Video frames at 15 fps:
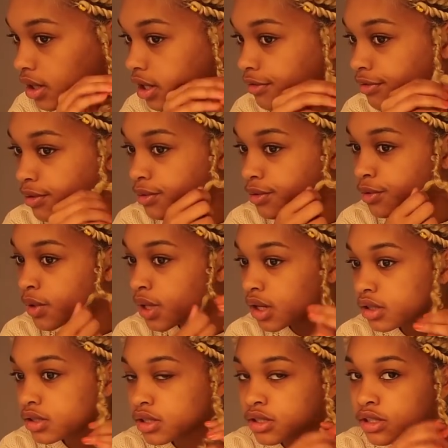if you
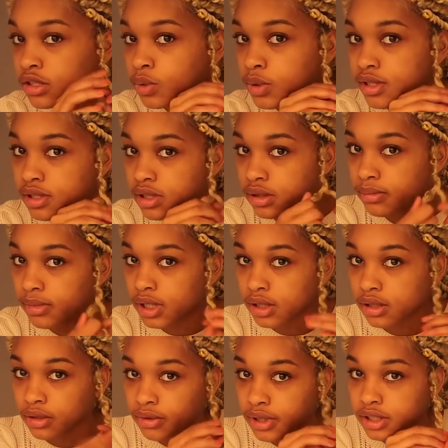can't just twist them any
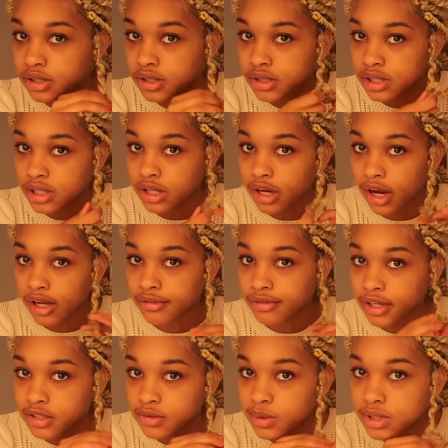direction. See, like if
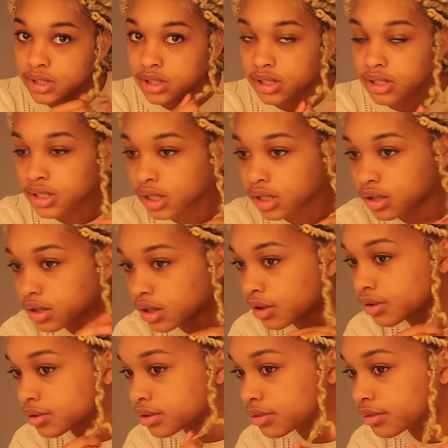I twist this any
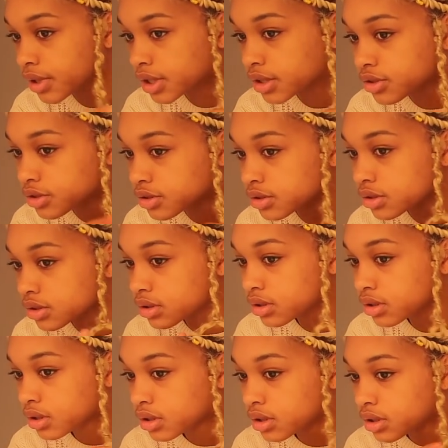old direction,
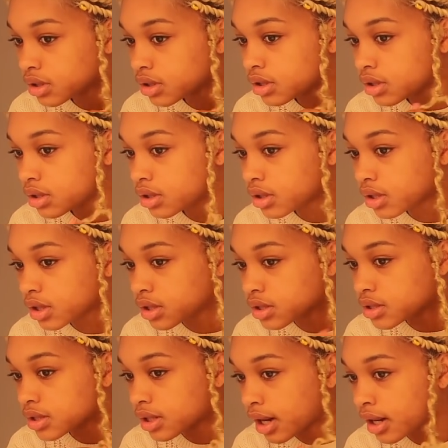
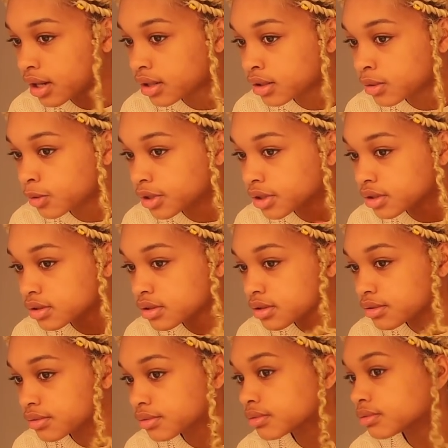it's not going to,